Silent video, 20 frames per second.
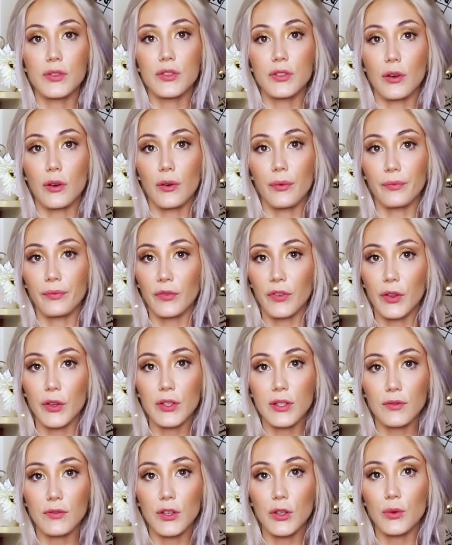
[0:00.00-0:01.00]
So for
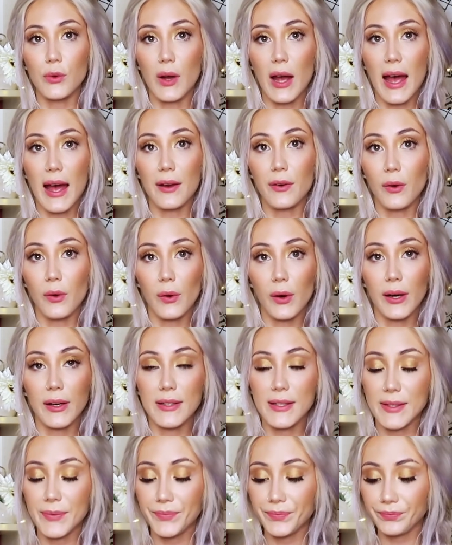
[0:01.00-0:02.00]
those of you who had a horse,
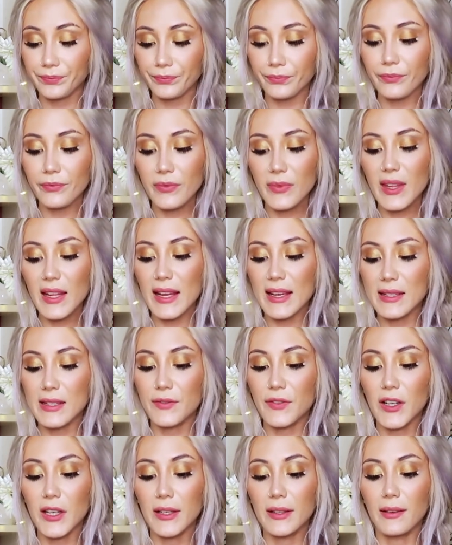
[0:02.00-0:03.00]
it's
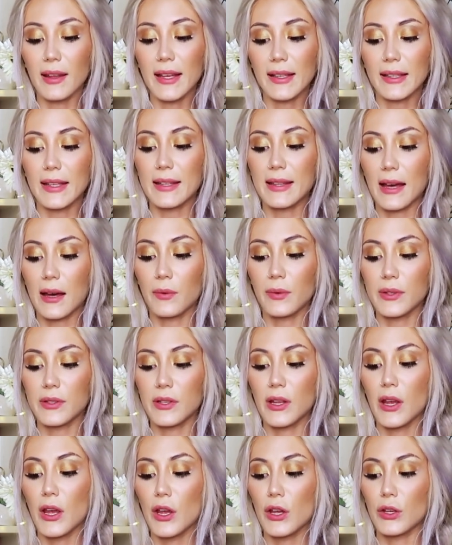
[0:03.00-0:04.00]
very likely that was
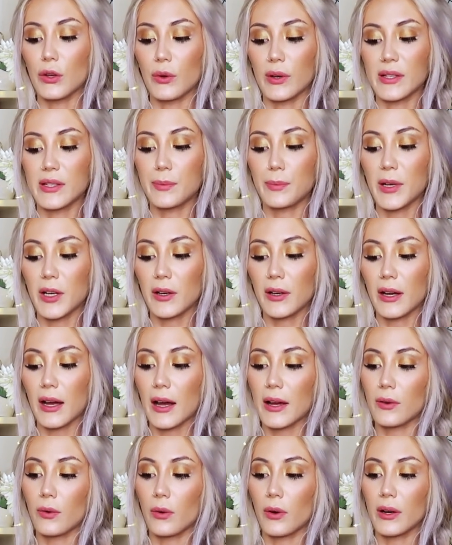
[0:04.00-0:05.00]
your spirit
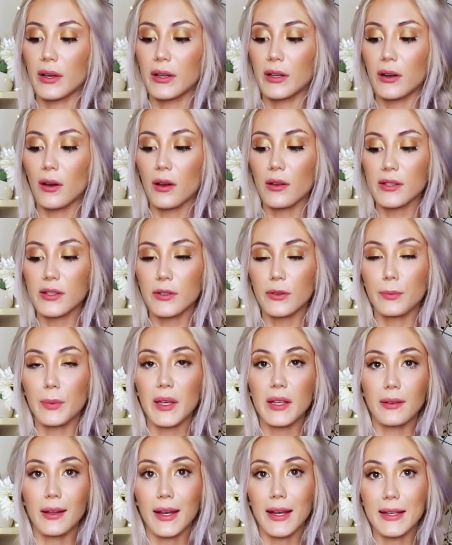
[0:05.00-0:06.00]
guide, or it could also
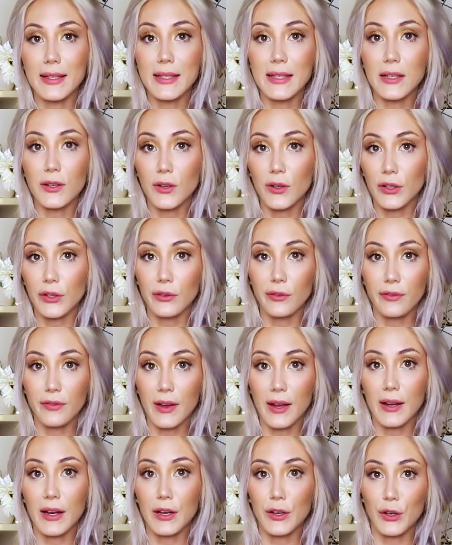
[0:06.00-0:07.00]
be like a deer you
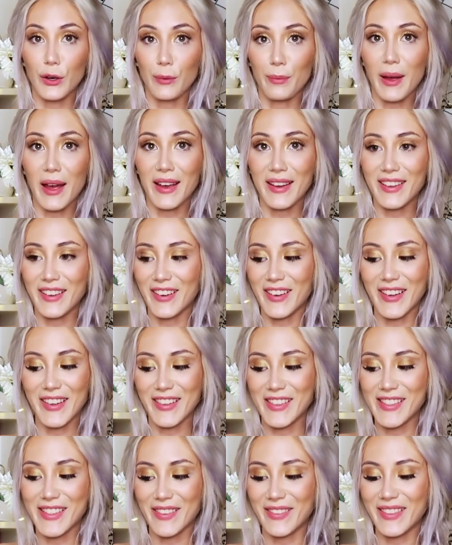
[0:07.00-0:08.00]
fed in your backyard
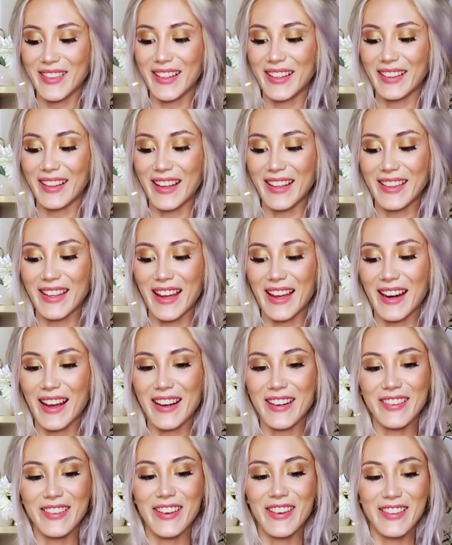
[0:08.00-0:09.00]
or something like that.
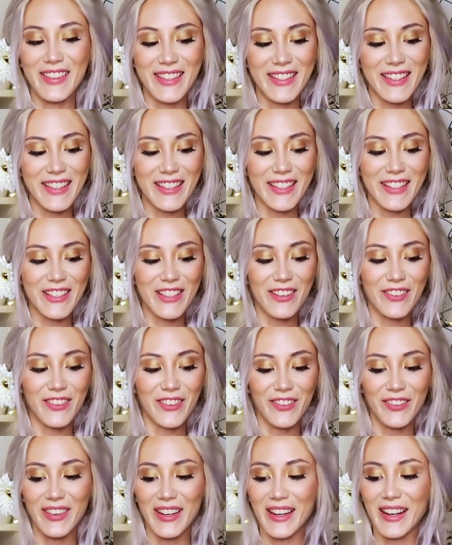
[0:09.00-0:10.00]
I don't know. This is a
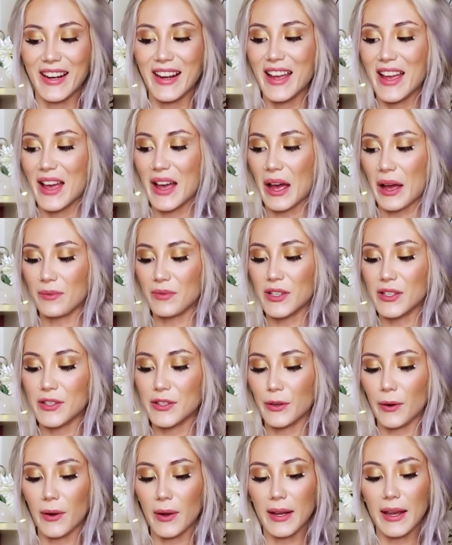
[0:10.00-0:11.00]
general reading. I'm just
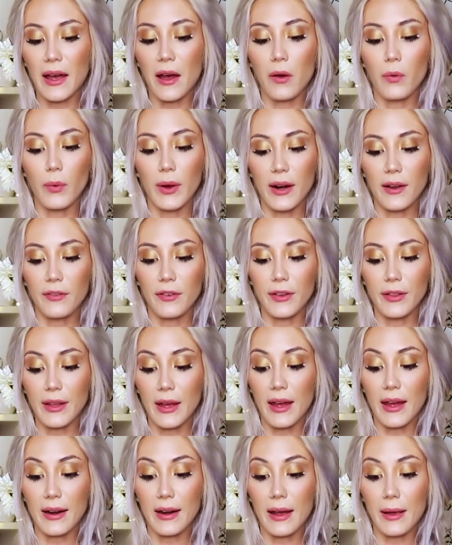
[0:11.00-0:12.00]
throwing out whatever
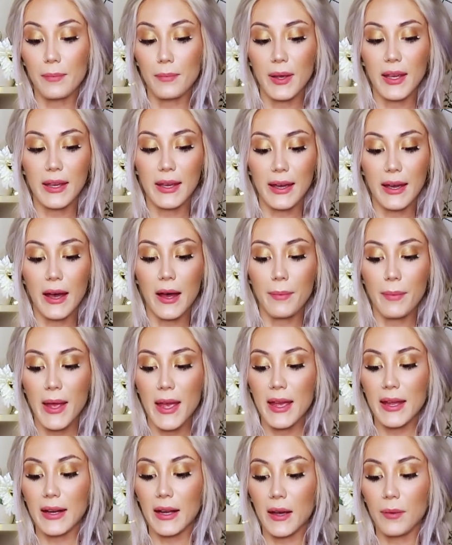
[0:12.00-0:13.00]
that I'm picking up.
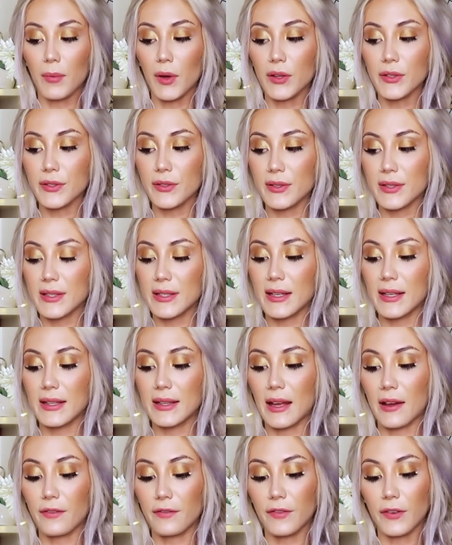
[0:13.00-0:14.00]
Now I'm also seeing
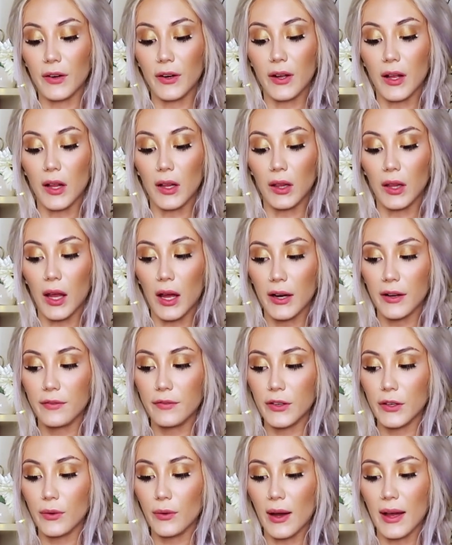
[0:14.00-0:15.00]
that for a lot of
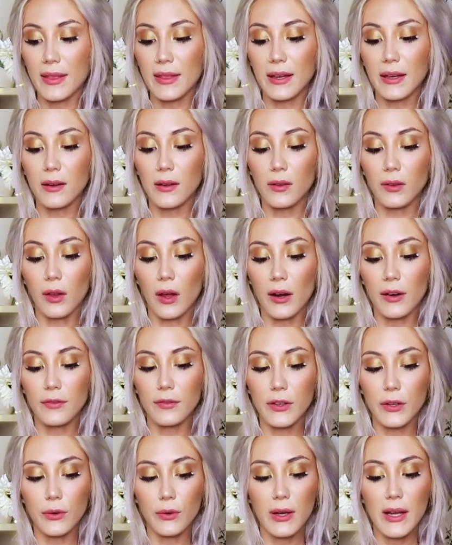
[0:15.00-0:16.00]
you, I think a lot of
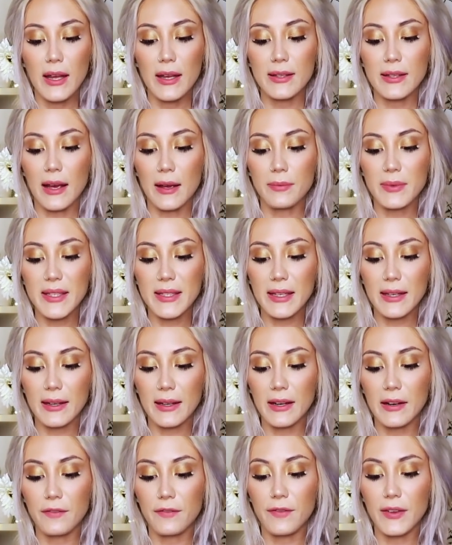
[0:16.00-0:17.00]
you, I'm seeing
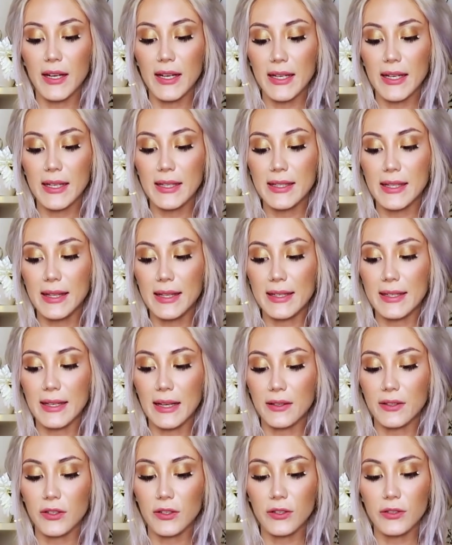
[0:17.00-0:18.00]
an affinity to the
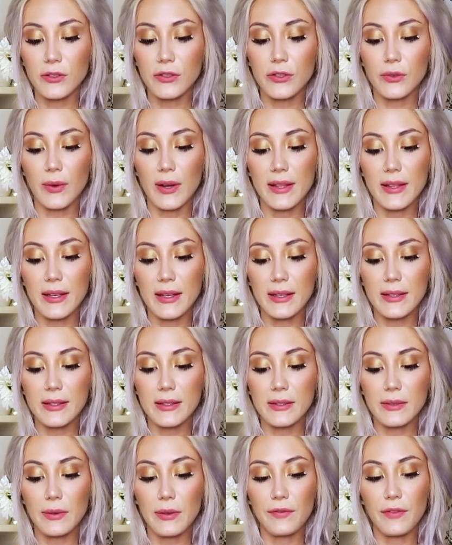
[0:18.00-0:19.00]
desert. So I think
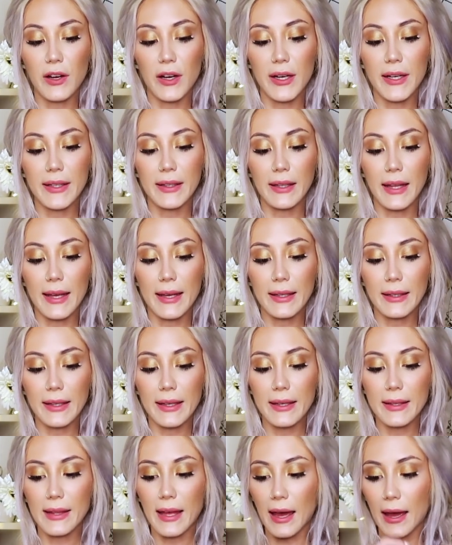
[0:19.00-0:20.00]
it's very
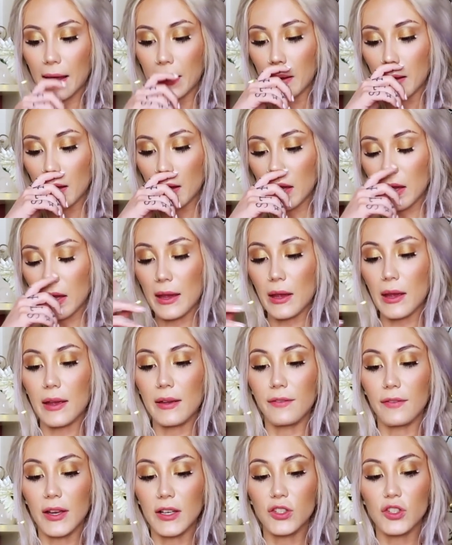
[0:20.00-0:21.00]
likely that
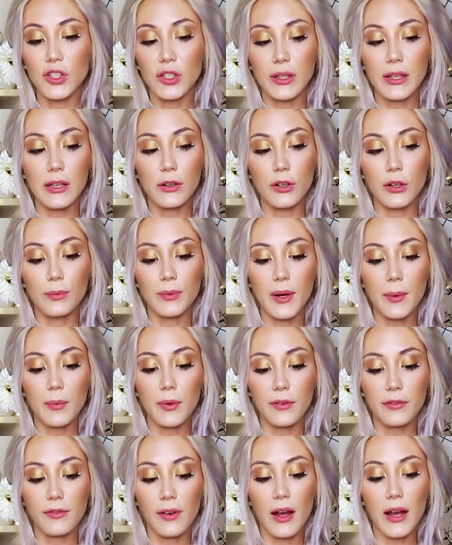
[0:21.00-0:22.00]
eventually, group
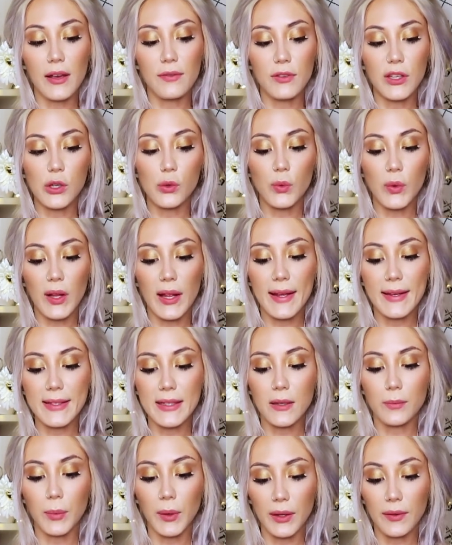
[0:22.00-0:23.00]
number 5, you will end
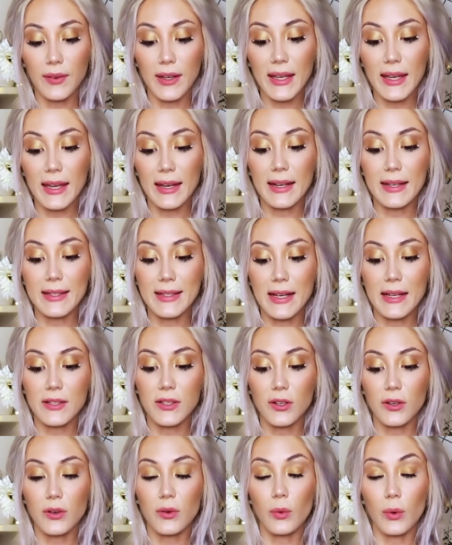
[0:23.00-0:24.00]
up living in a
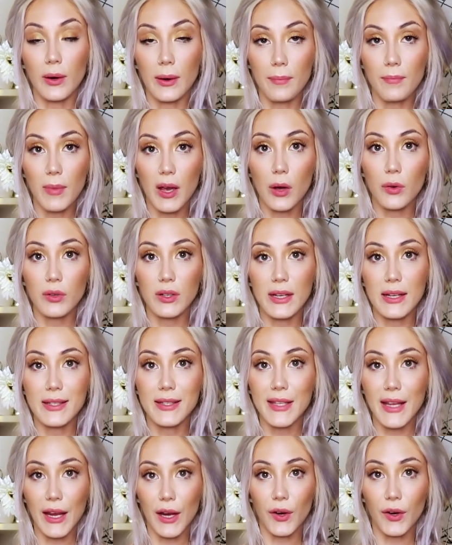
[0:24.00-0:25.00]
desert or a
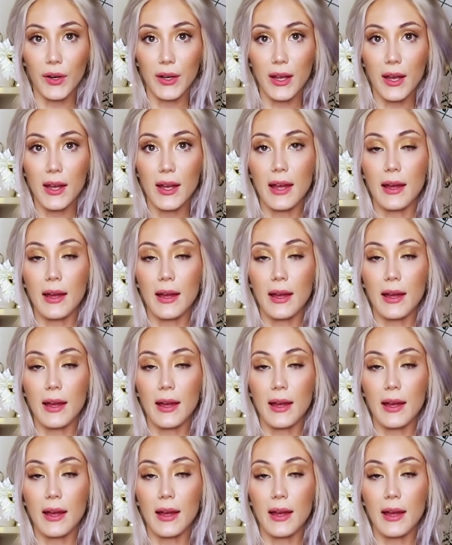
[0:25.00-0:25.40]
mountainous area.